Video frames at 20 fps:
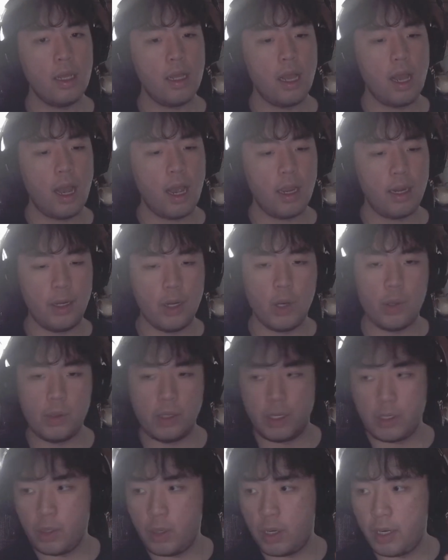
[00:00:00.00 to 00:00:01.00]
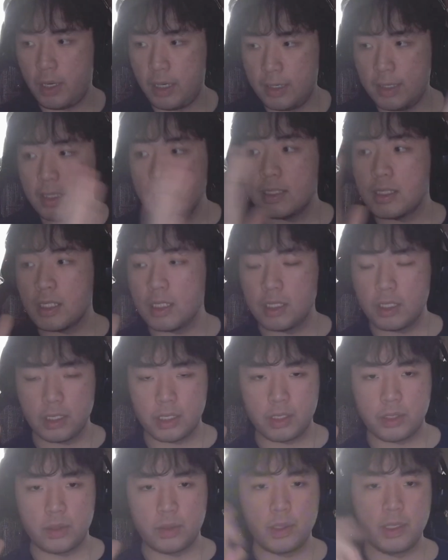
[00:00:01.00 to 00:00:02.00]
I know that you're in this
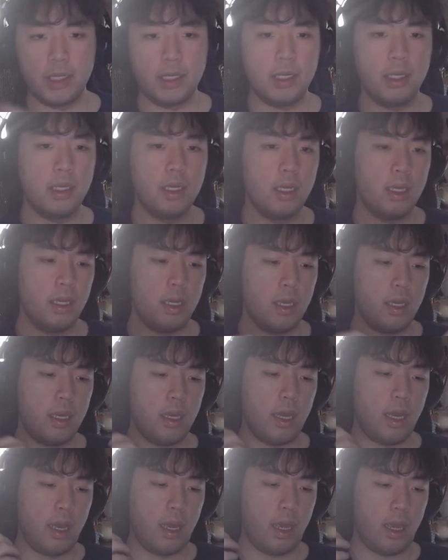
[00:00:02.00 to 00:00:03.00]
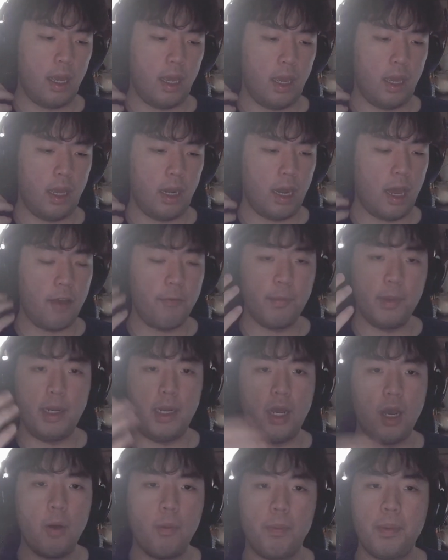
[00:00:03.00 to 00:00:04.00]
industry and I've been
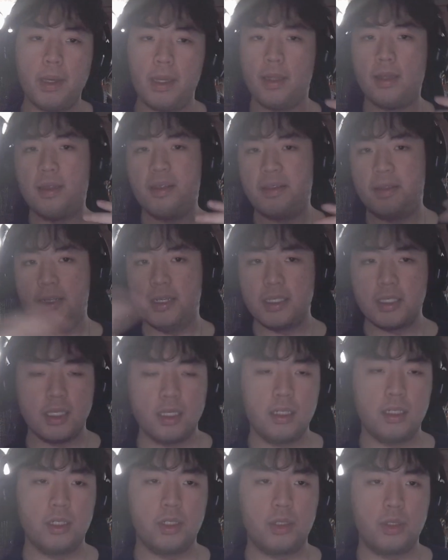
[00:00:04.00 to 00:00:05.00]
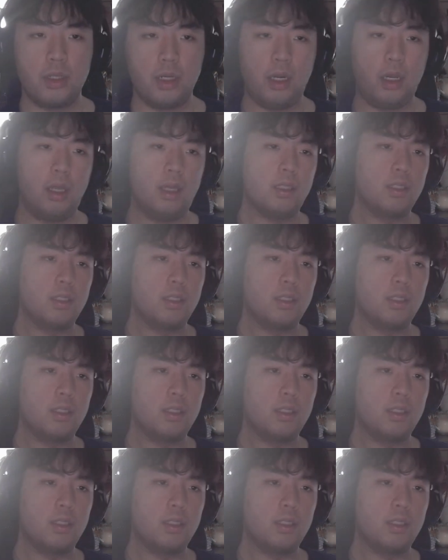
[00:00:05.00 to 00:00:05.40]
helping this industry.